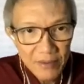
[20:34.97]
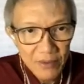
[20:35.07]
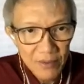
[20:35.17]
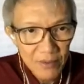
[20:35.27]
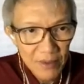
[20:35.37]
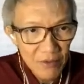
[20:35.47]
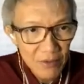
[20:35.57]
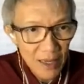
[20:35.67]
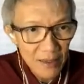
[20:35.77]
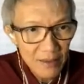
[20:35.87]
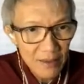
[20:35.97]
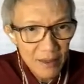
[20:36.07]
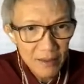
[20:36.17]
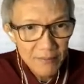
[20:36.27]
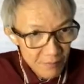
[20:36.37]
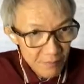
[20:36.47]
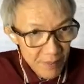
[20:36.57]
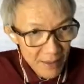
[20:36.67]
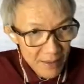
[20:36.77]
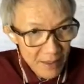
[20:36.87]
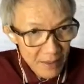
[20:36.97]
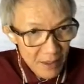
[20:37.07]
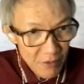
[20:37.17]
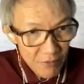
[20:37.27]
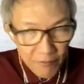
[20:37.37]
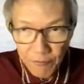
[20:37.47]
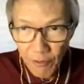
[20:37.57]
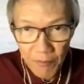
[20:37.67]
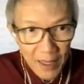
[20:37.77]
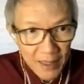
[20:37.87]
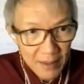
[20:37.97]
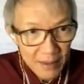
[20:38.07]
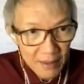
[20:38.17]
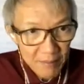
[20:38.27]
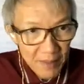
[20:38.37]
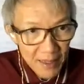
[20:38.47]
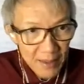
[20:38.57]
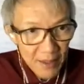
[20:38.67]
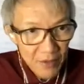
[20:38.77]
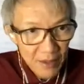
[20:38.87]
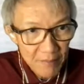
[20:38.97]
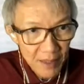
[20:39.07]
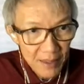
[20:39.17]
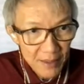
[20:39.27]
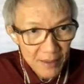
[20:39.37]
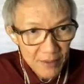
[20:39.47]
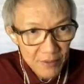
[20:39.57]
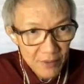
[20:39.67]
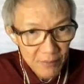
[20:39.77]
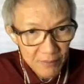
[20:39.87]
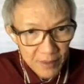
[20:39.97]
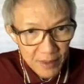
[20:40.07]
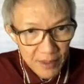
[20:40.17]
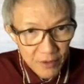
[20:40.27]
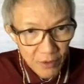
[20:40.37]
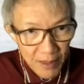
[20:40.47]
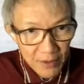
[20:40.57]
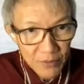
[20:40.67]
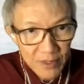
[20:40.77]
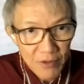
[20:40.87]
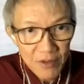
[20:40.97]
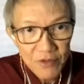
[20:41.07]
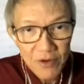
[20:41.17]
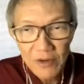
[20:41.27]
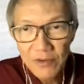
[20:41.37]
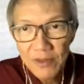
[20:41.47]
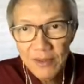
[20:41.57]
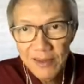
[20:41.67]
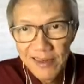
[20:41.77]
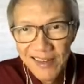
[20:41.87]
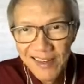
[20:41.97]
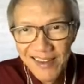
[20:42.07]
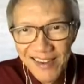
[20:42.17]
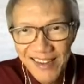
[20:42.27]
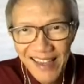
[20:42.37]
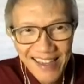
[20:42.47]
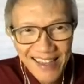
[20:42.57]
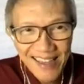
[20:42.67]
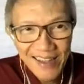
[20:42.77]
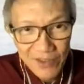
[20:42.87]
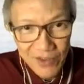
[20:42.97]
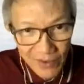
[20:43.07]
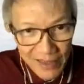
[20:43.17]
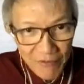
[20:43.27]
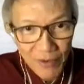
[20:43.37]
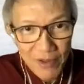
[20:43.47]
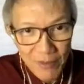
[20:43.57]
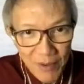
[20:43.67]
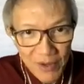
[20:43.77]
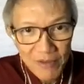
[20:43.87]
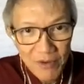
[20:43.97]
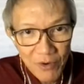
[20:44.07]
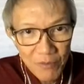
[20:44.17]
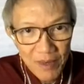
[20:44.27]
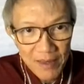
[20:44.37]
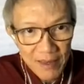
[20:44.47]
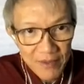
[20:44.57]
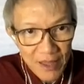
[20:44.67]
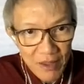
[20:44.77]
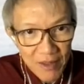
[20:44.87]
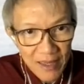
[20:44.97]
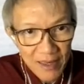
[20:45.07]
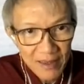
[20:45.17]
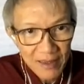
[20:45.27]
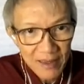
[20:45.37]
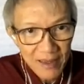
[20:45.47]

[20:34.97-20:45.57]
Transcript: So let's start here. Back here is 4 byte. Back here is 8 byte. So it go back to this instruction. Okay. So therefore, it's the body of the loop, and it tests again.